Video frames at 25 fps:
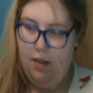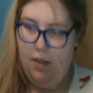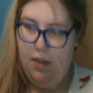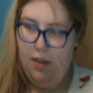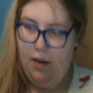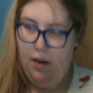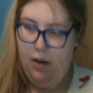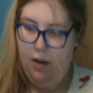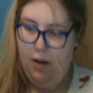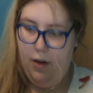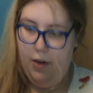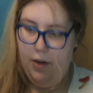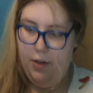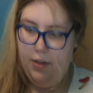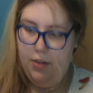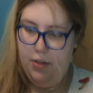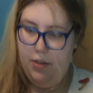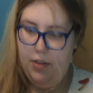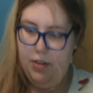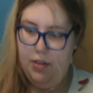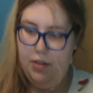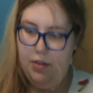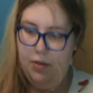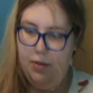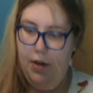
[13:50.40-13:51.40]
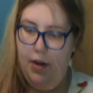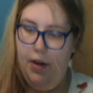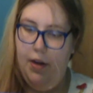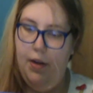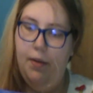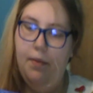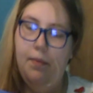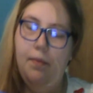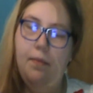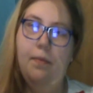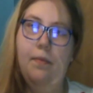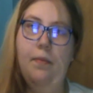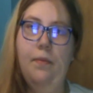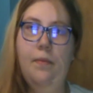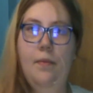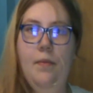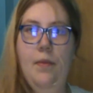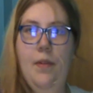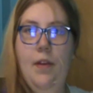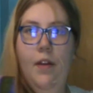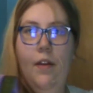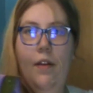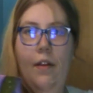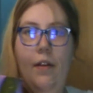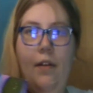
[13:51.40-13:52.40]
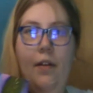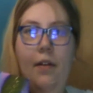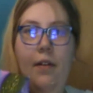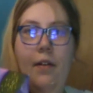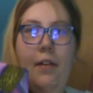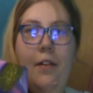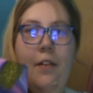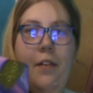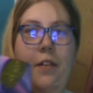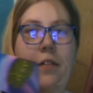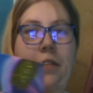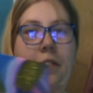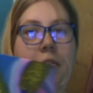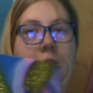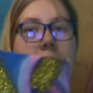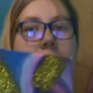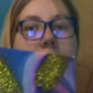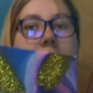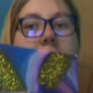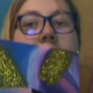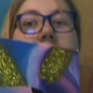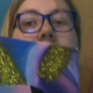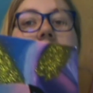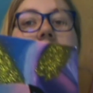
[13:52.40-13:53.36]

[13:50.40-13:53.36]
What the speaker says: heart just right. Here they